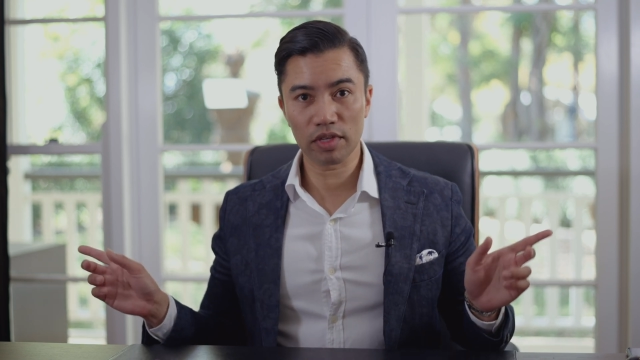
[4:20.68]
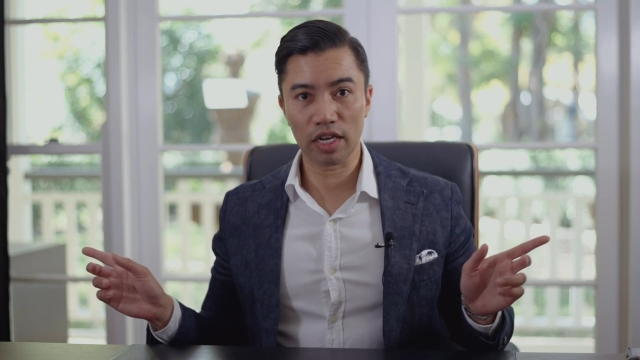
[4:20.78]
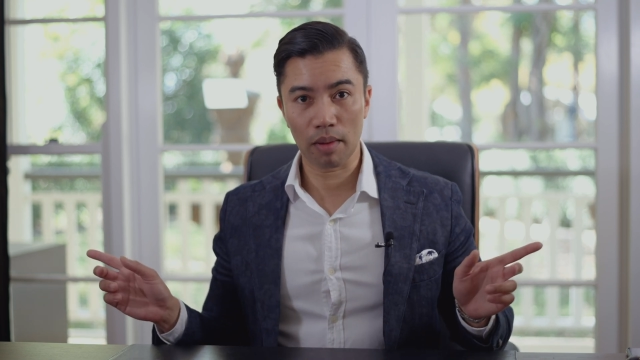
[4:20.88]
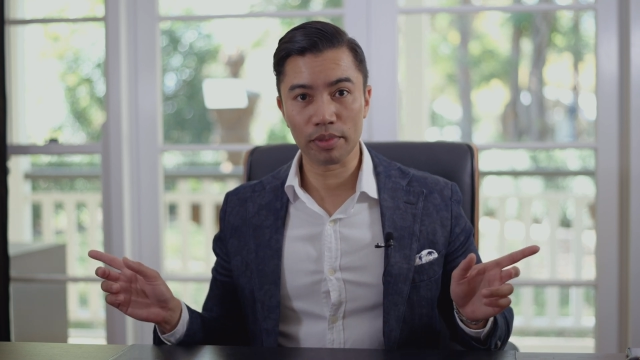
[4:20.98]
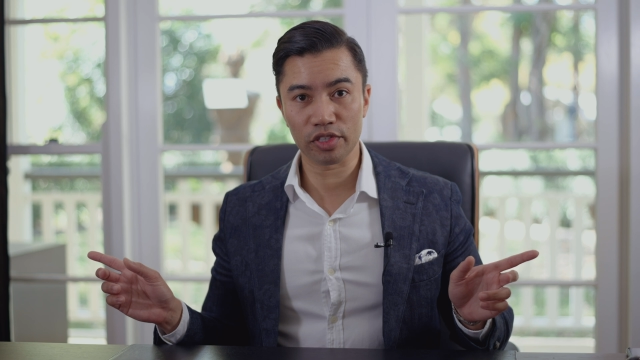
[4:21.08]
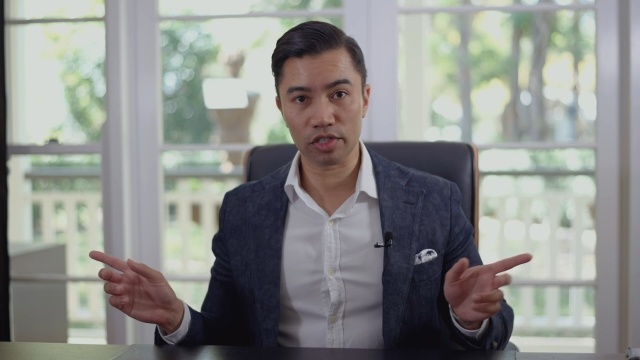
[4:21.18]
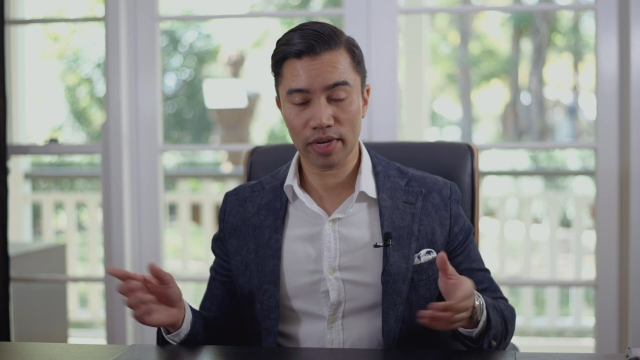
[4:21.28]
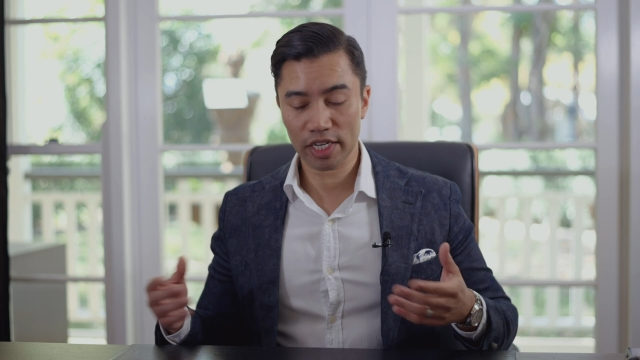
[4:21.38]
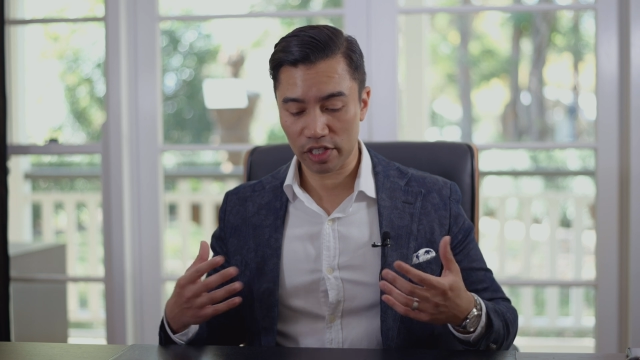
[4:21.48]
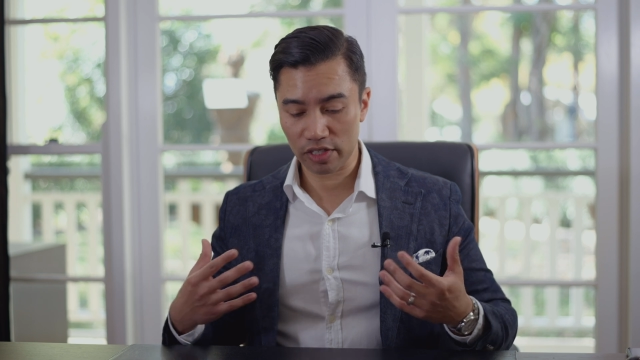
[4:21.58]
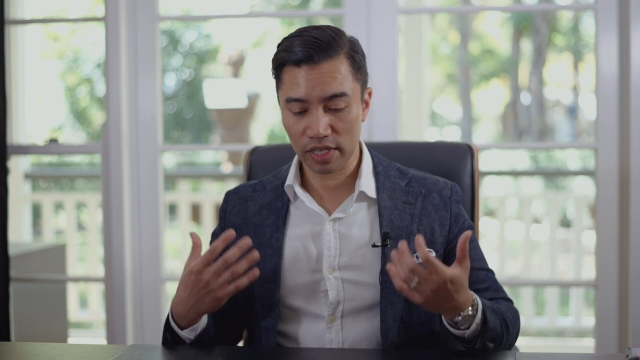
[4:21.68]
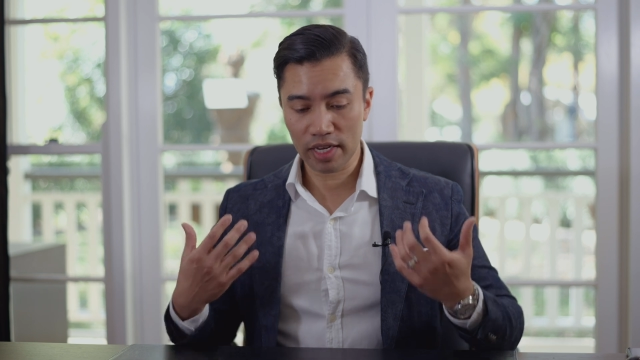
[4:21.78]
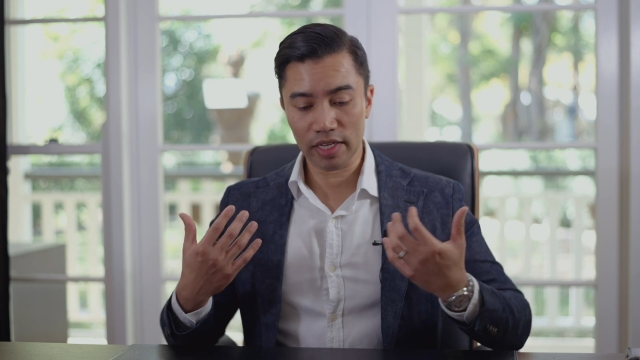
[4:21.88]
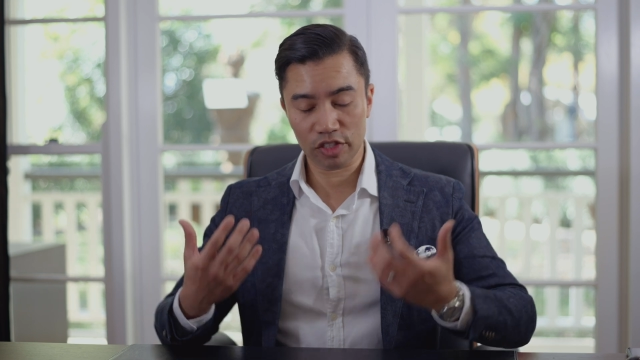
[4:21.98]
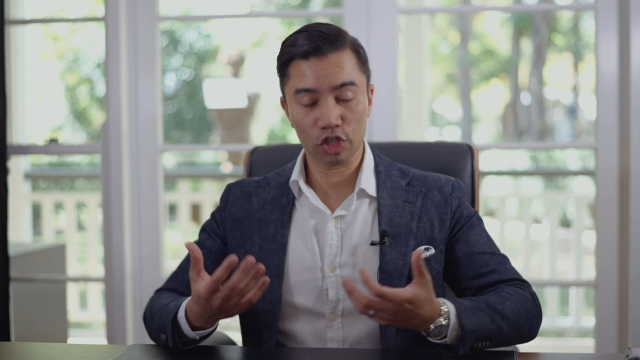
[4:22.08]
in opposite directions,
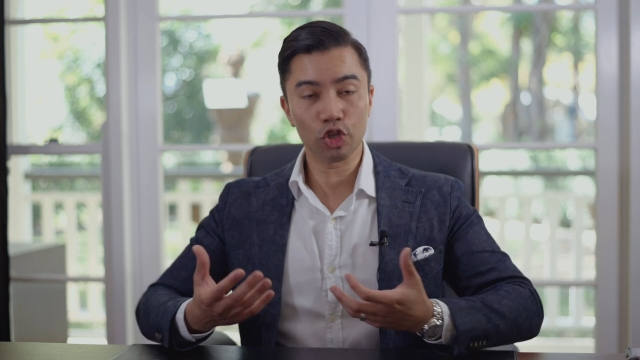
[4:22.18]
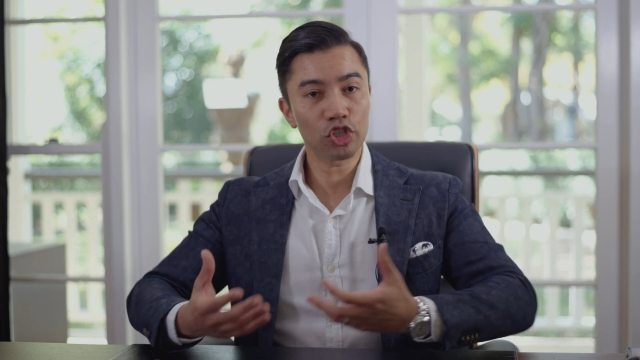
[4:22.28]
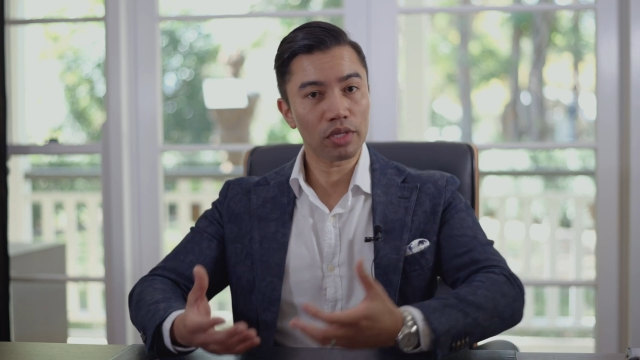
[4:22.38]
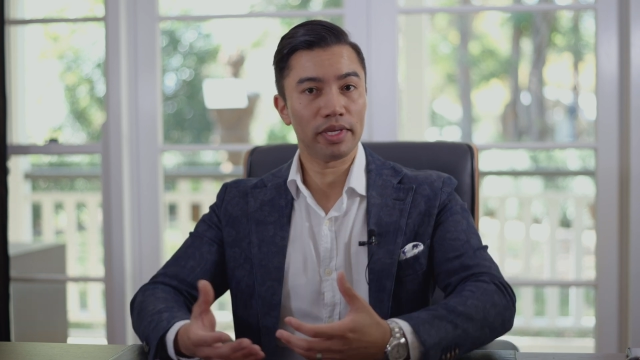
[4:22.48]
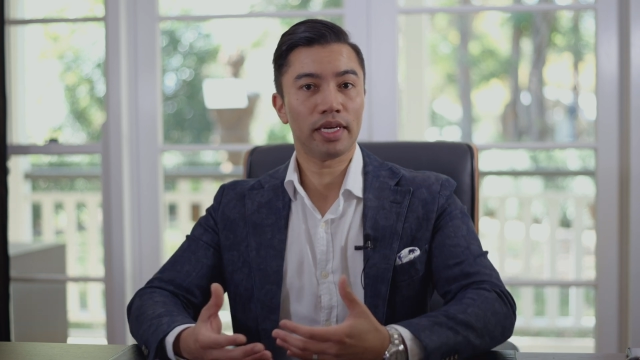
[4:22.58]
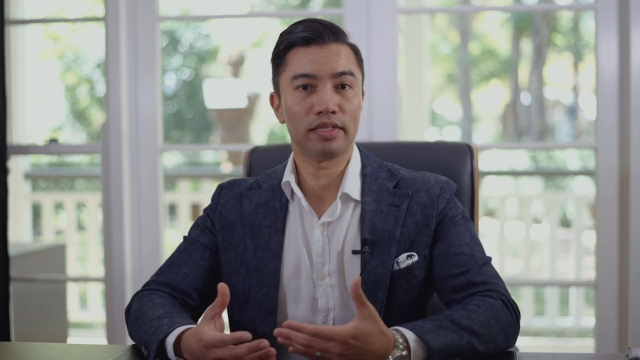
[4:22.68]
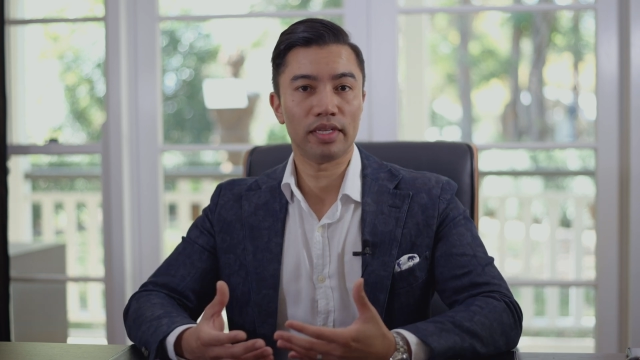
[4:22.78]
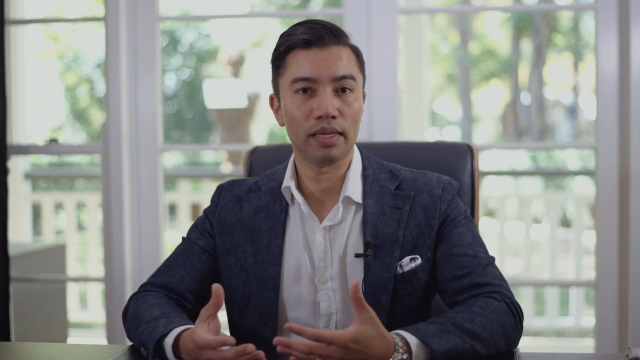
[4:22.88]
it's usually because an